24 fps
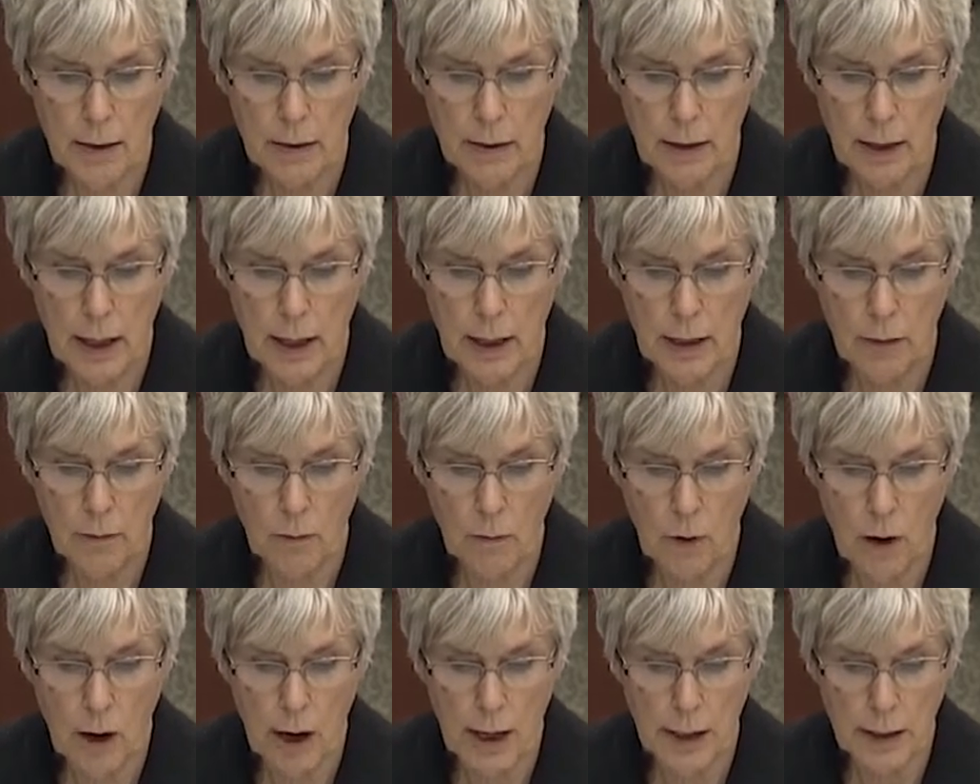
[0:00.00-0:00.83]

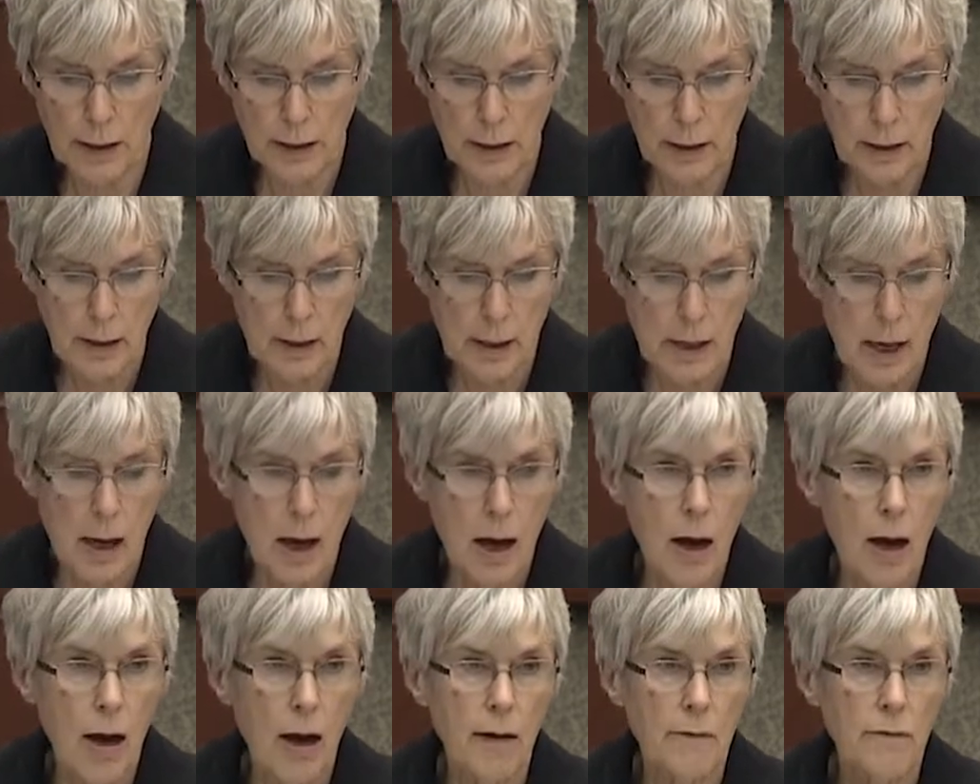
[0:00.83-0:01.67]
than one.
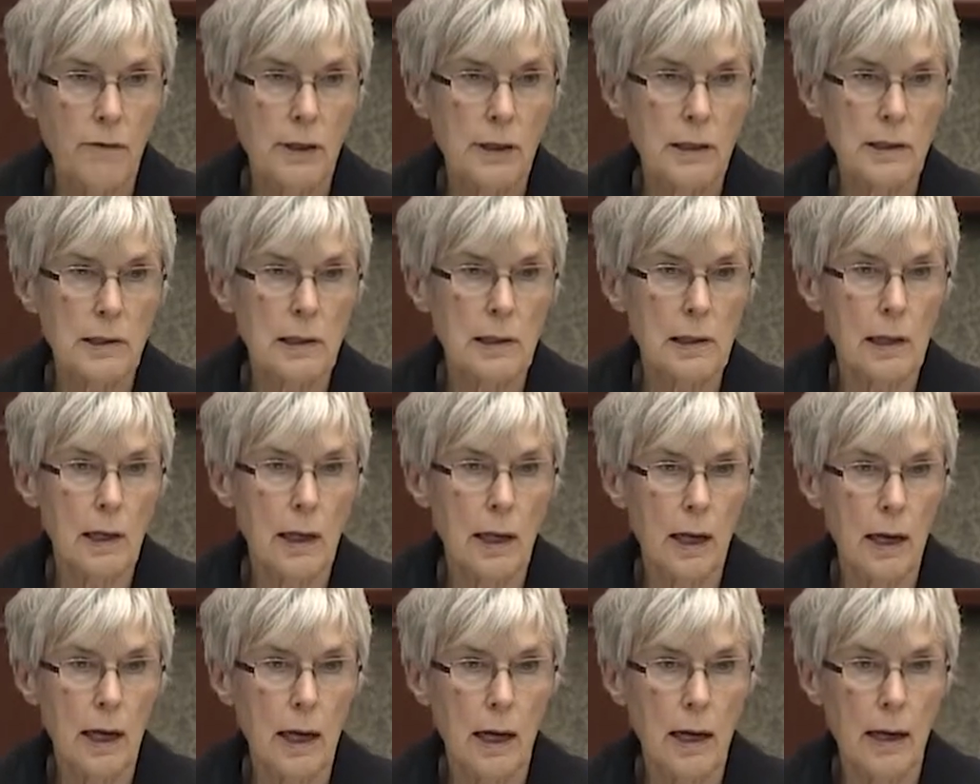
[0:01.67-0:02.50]

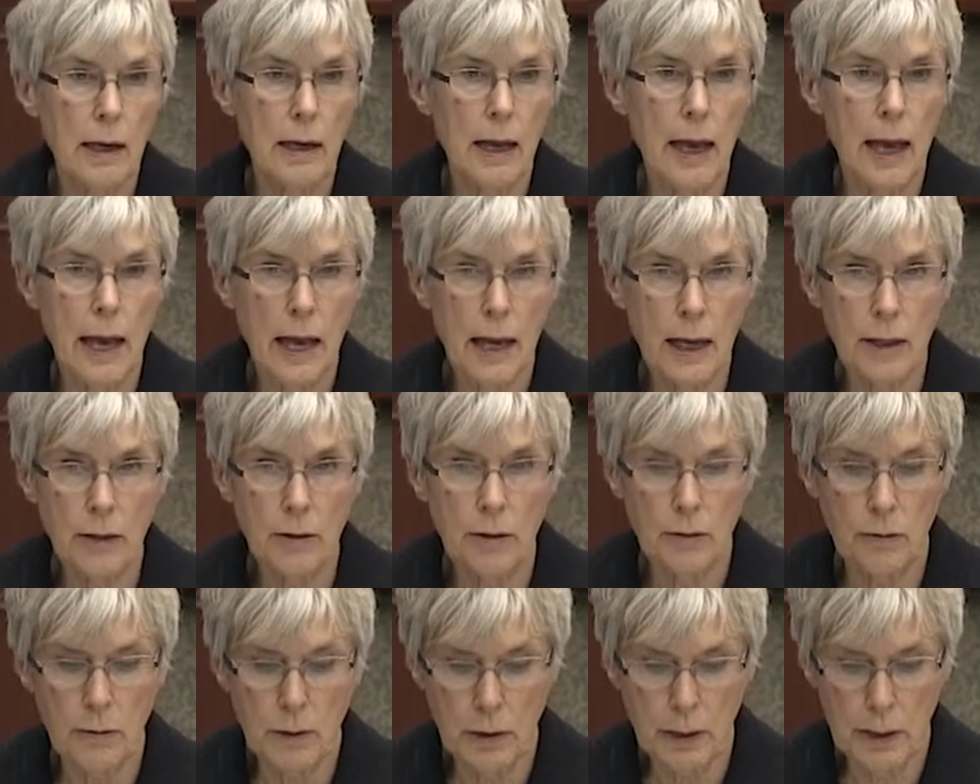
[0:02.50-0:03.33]
Obviously, an
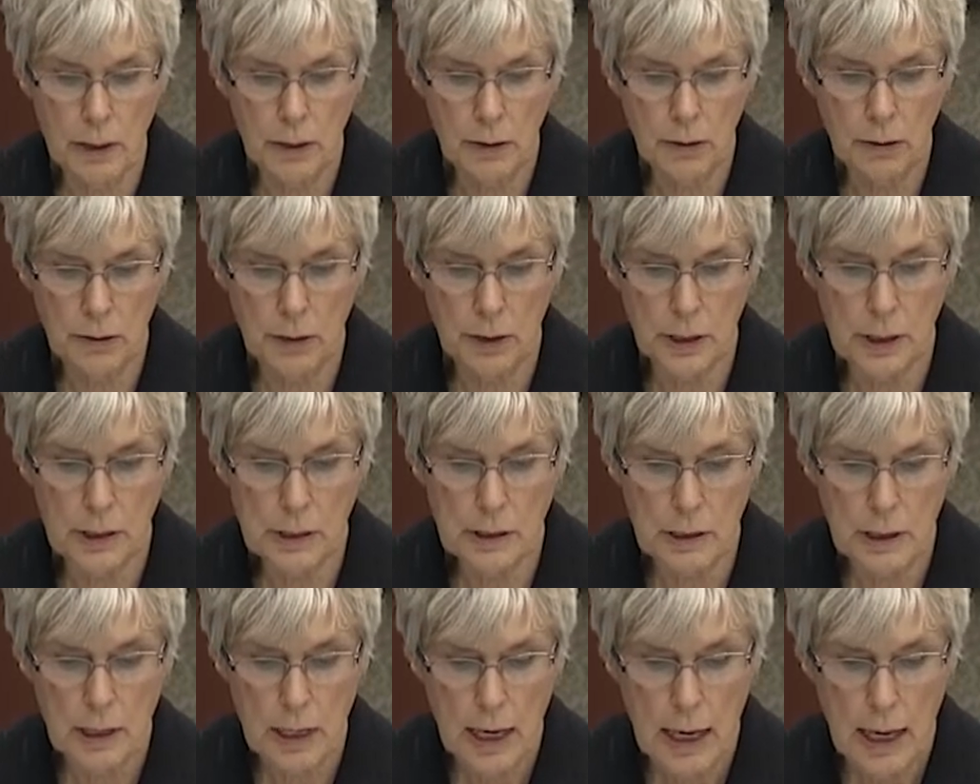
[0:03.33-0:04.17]
annual
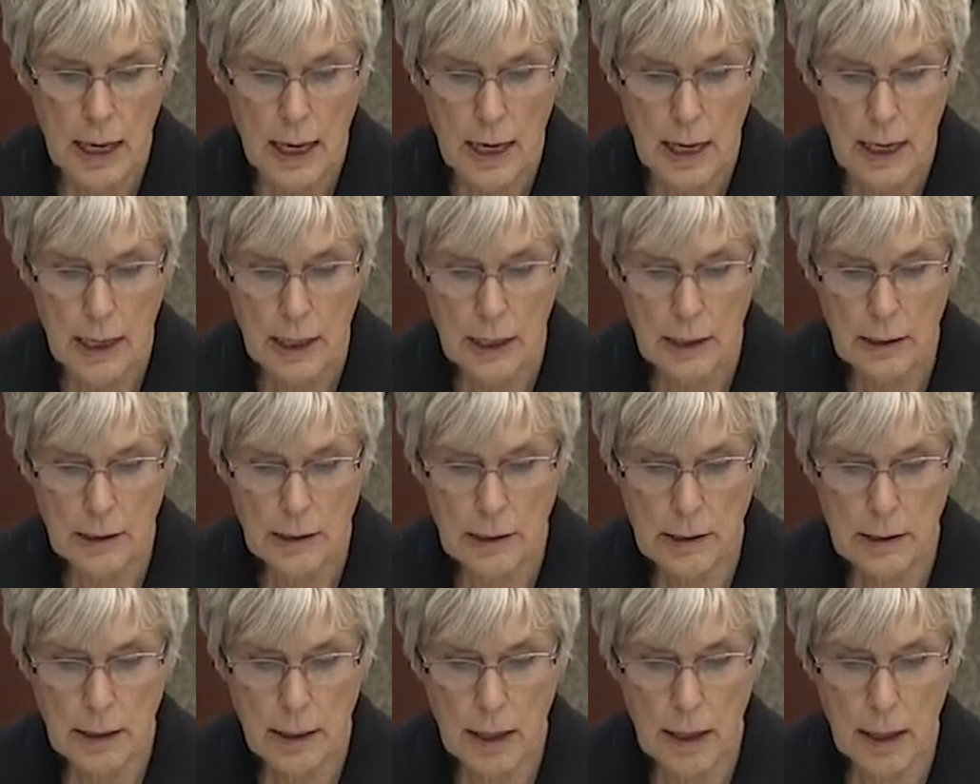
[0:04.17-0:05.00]
increase
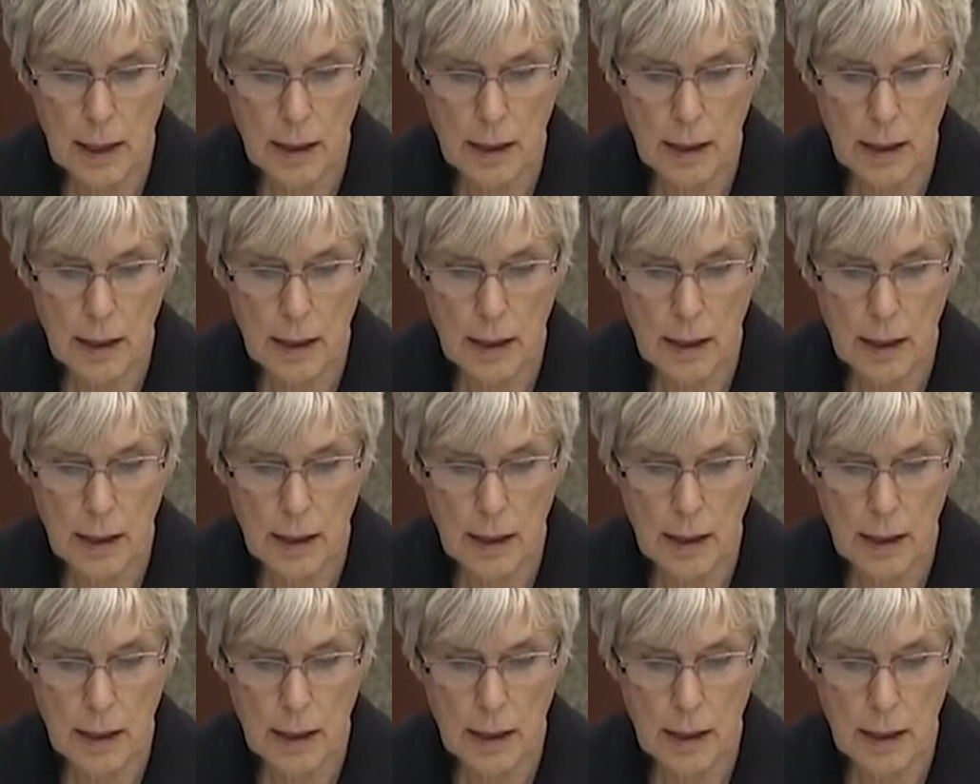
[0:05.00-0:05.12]
is